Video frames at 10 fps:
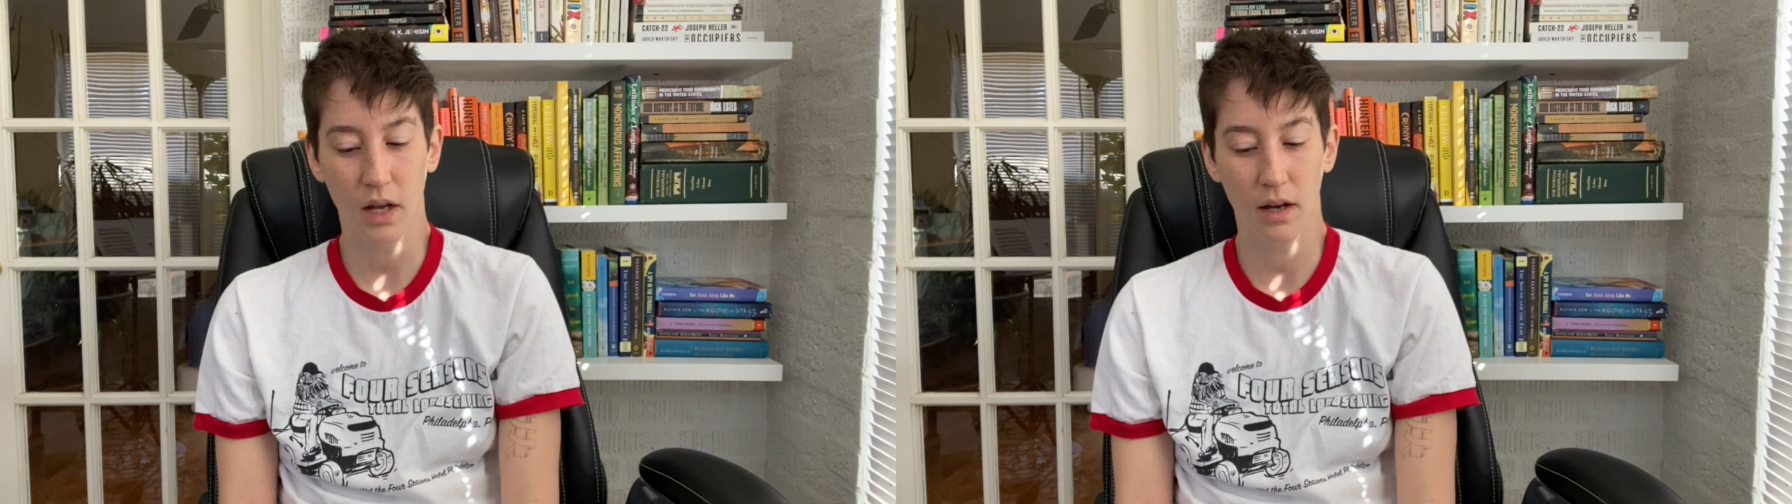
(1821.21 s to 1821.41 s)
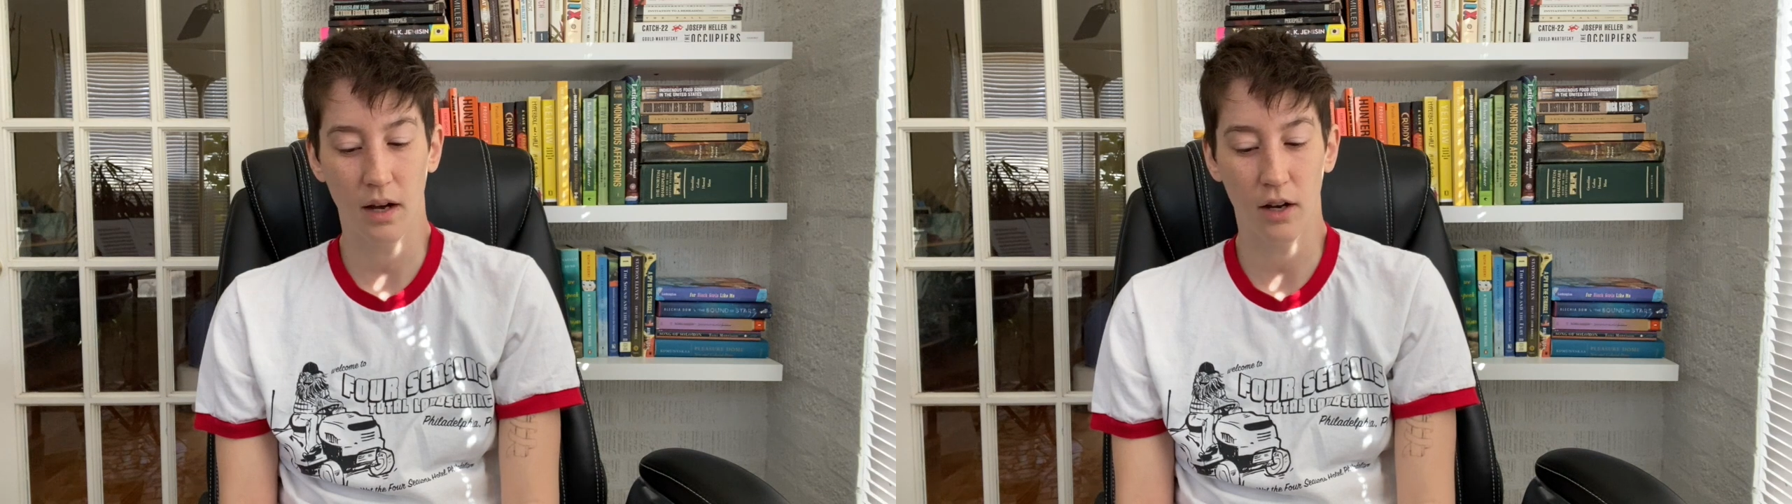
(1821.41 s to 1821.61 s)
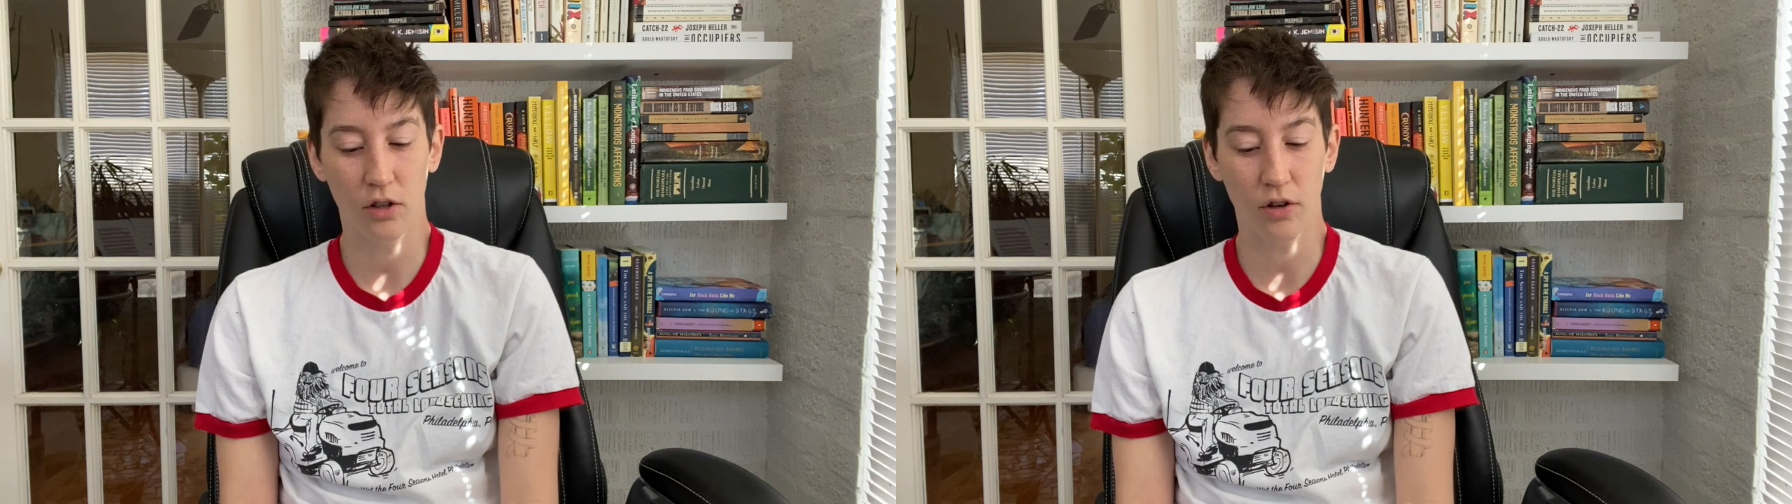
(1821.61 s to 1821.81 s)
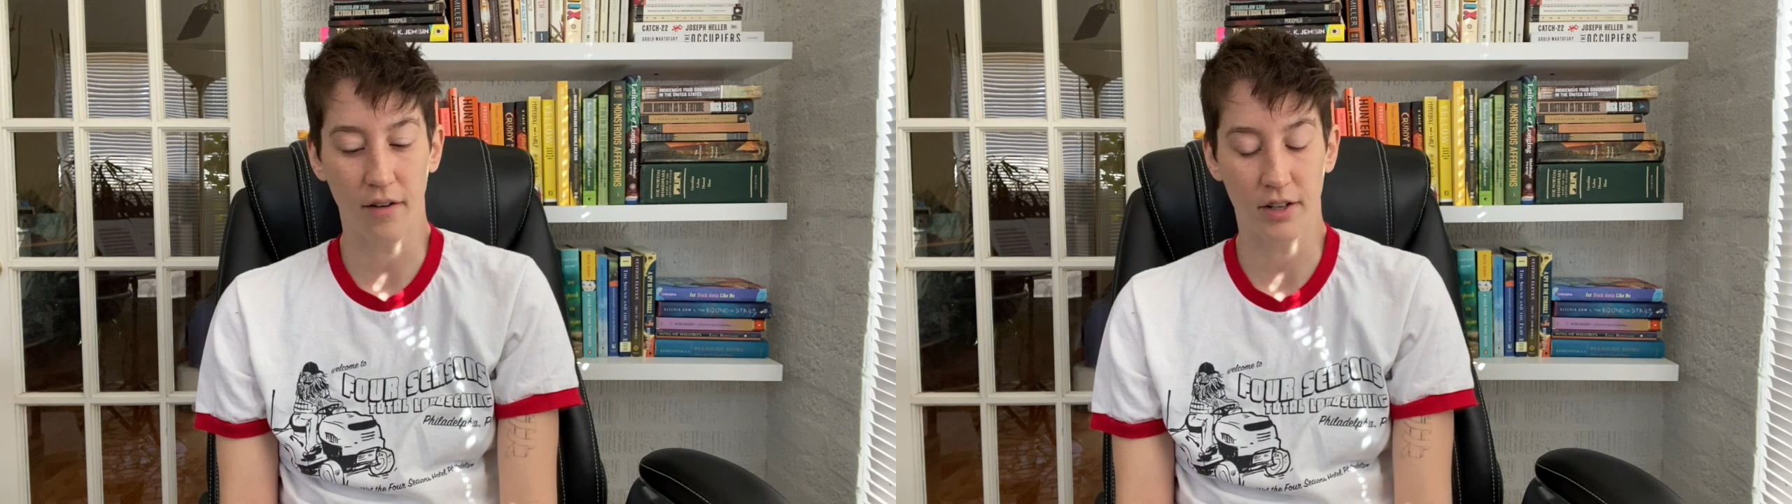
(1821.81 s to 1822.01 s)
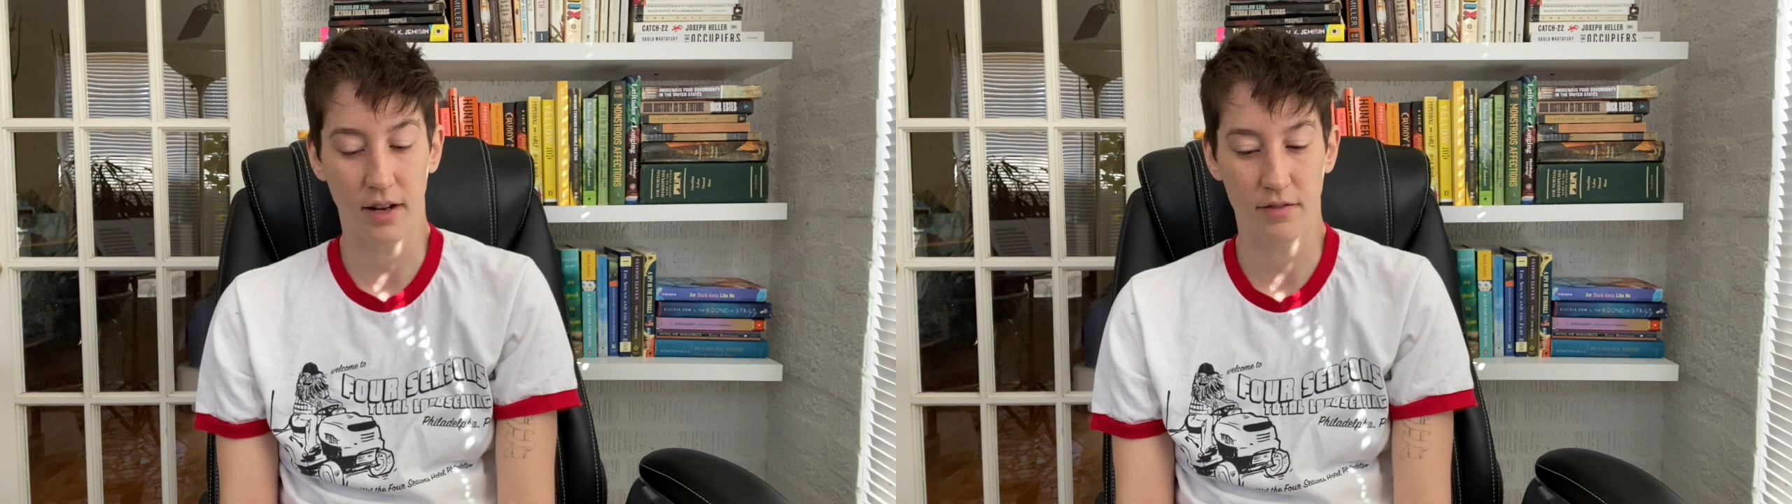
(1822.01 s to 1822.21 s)
uh,
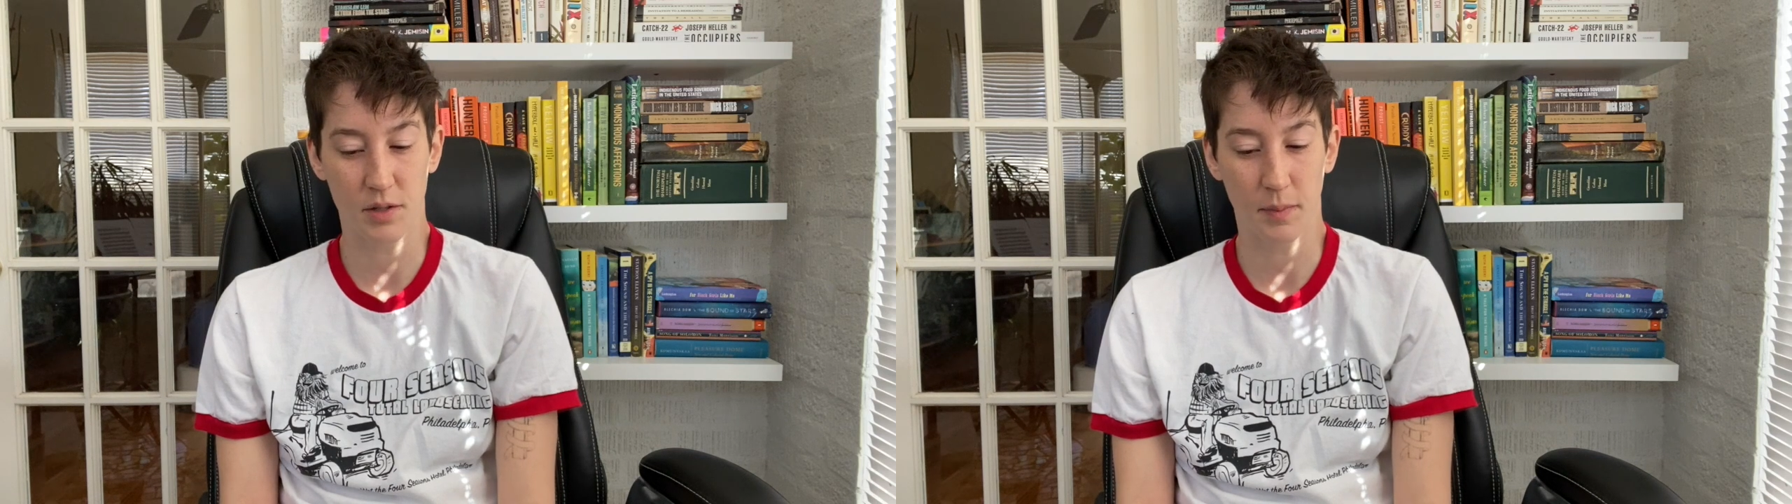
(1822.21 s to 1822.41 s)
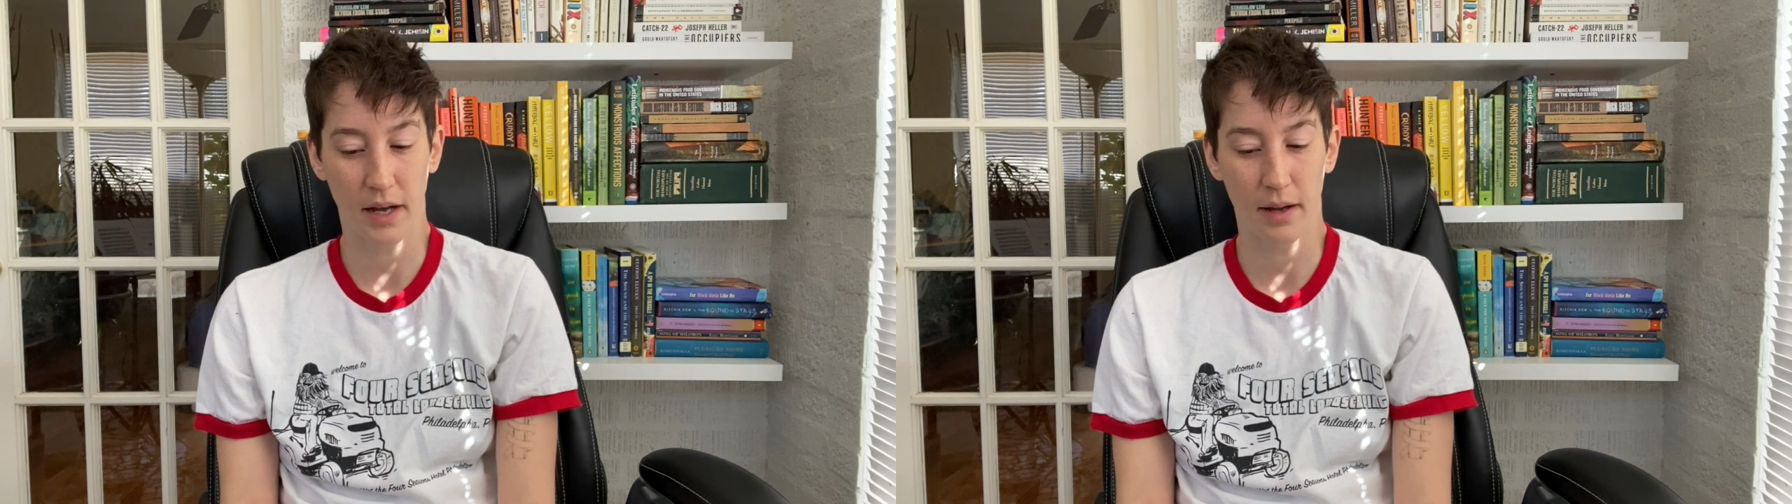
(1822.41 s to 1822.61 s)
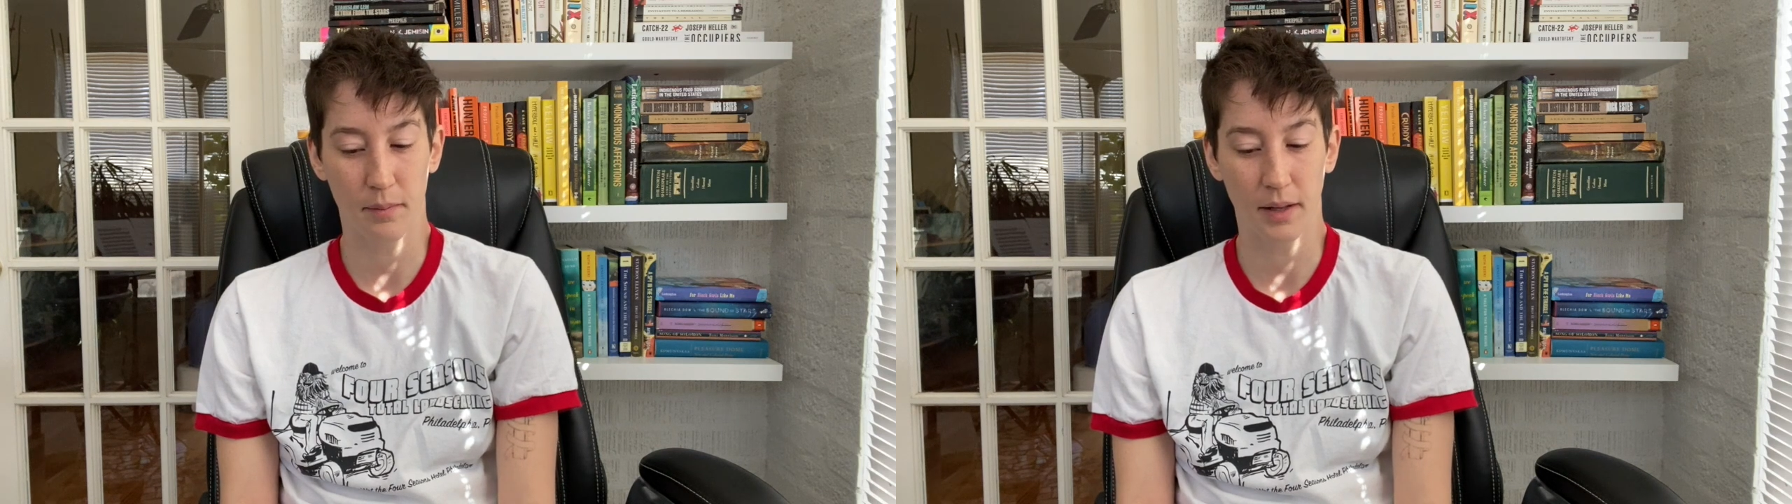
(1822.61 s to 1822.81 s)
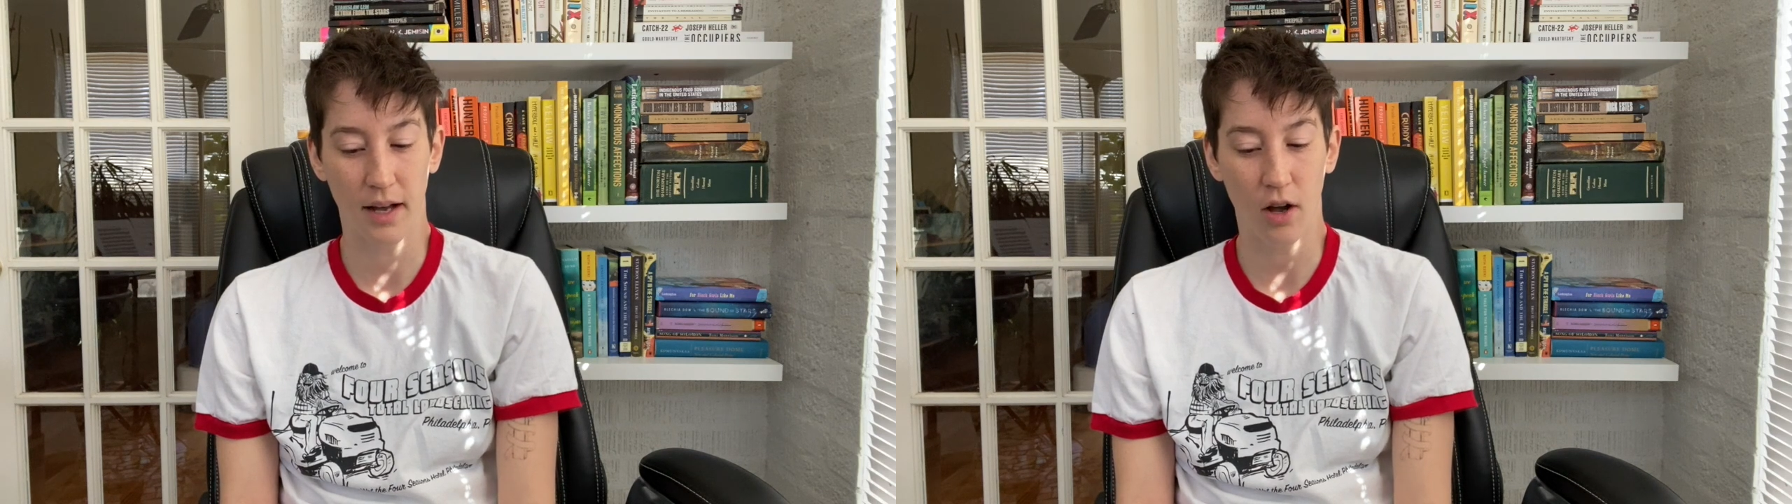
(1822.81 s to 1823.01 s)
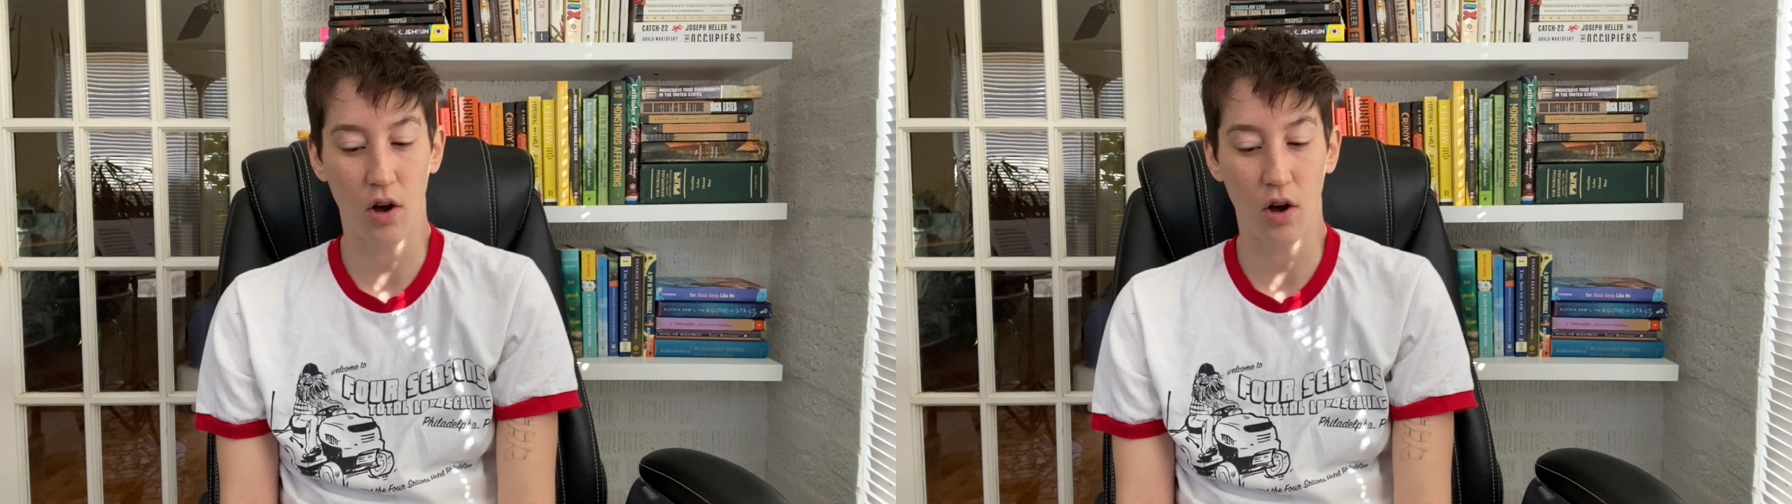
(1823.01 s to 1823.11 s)
graphic novels by Black